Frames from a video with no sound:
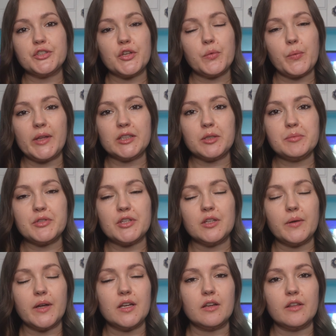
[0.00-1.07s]
welcome to
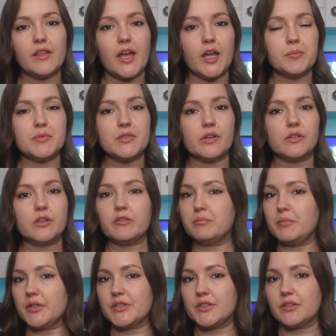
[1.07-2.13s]
another episode of
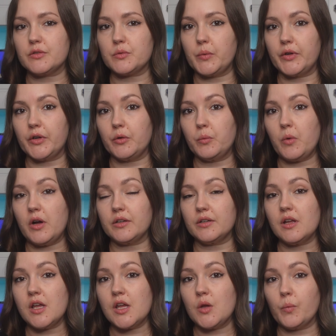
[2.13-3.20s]
Monsters 101,
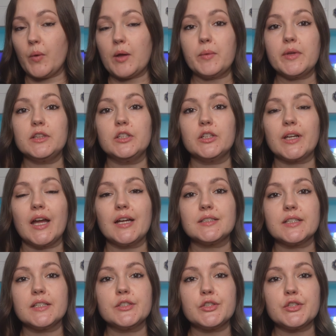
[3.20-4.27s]
where we look
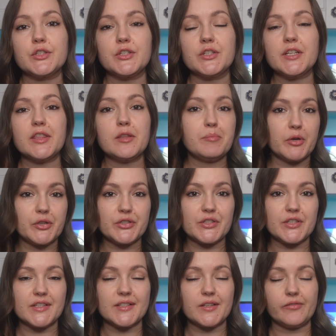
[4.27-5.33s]
at and study the
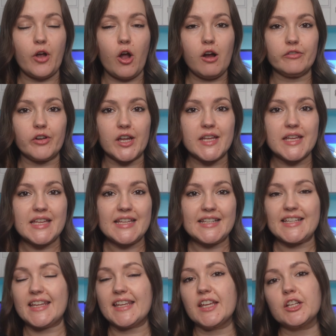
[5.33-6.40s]
monsters of horror,
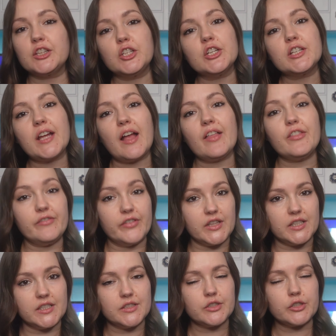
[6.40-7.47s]
taking a look at the
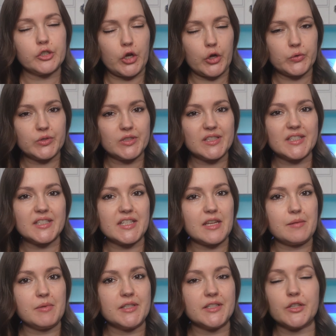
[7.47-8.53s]
villains, ghosts,
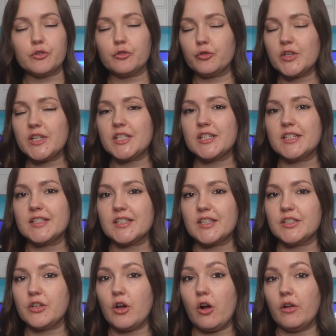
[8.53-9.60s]
demons, and creatures
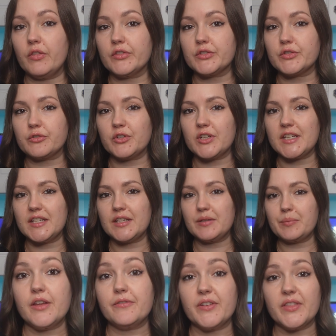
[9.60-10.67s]
that haunt the screen.
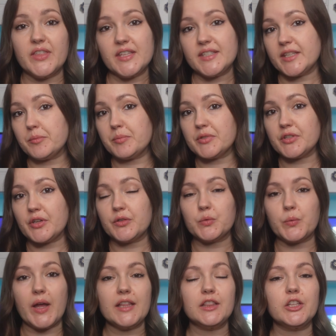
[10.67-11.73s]
For this episode,
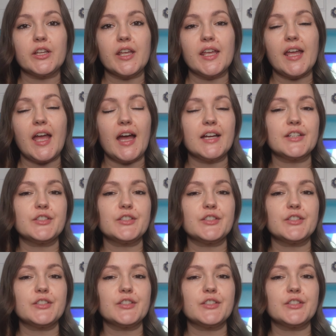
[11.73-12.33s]
we're looking at